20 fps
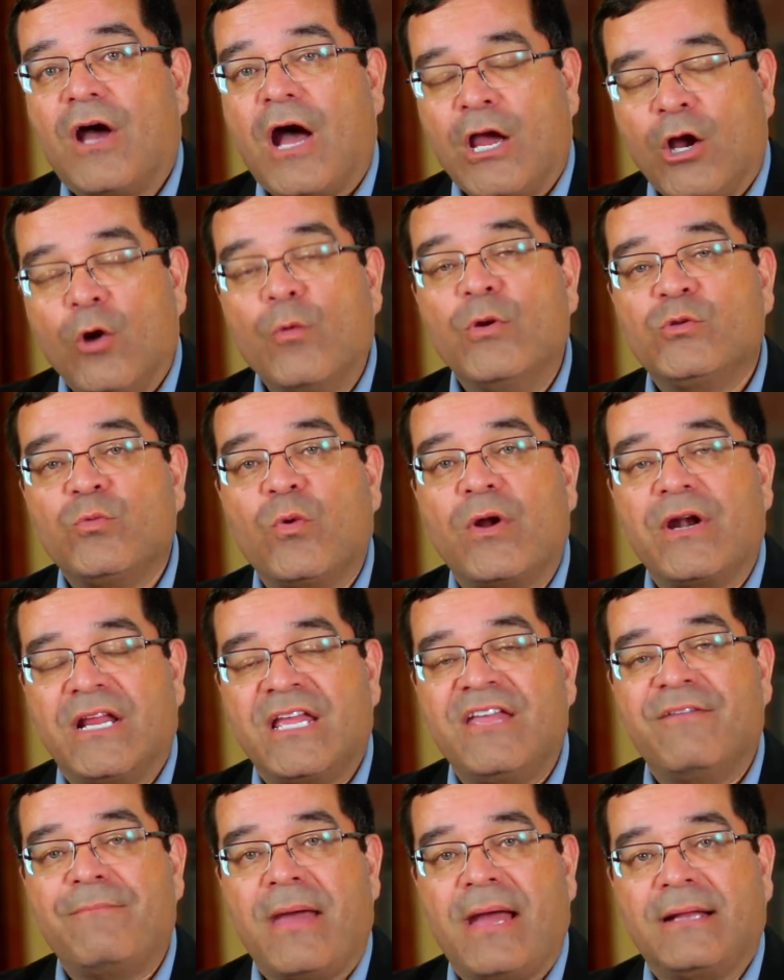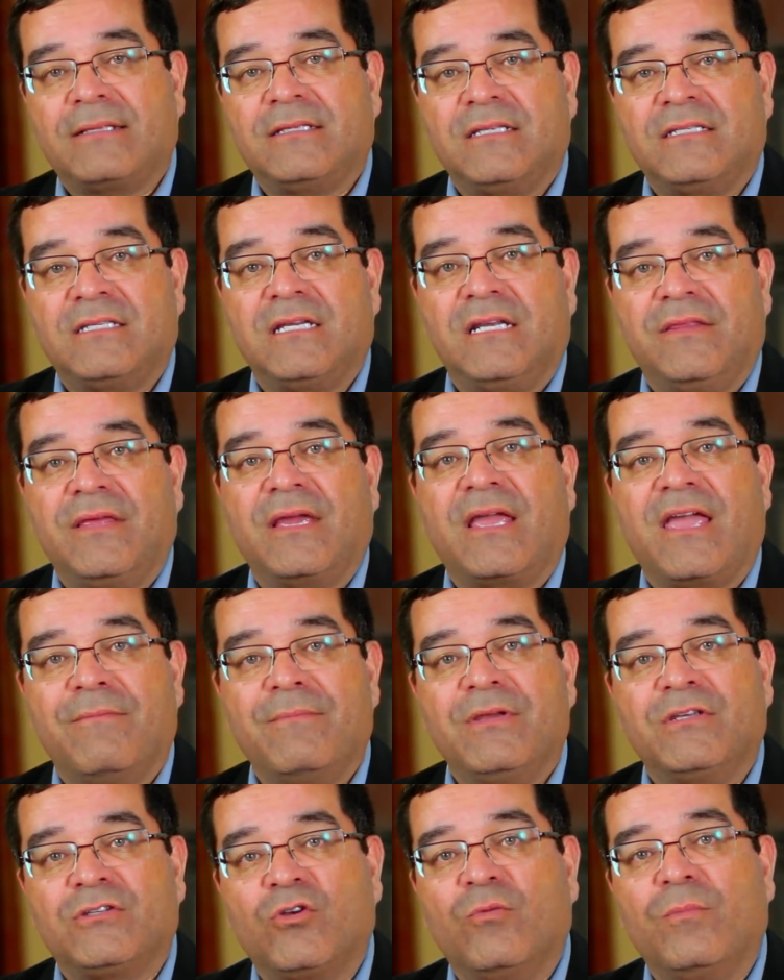I always wanted to give back to the city that gave
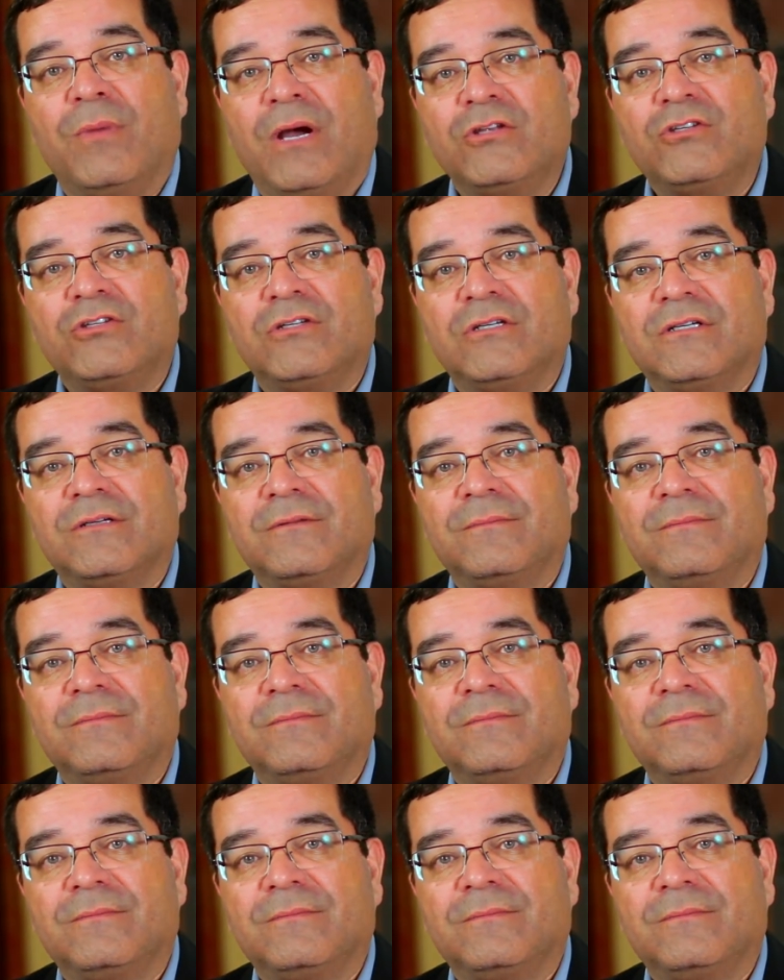me so much.